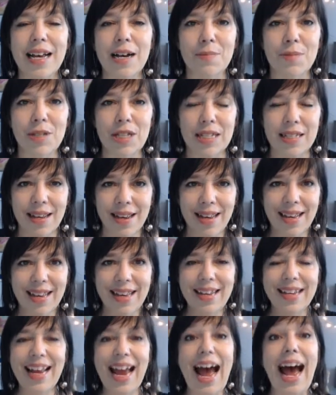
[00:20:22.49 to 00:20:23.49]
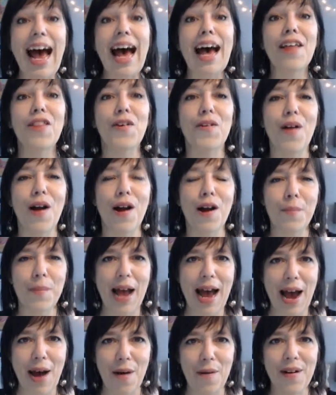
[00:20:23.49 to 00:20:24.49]
helps us gather our
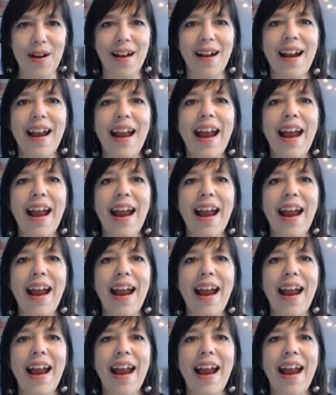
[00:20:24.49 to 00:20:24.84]
power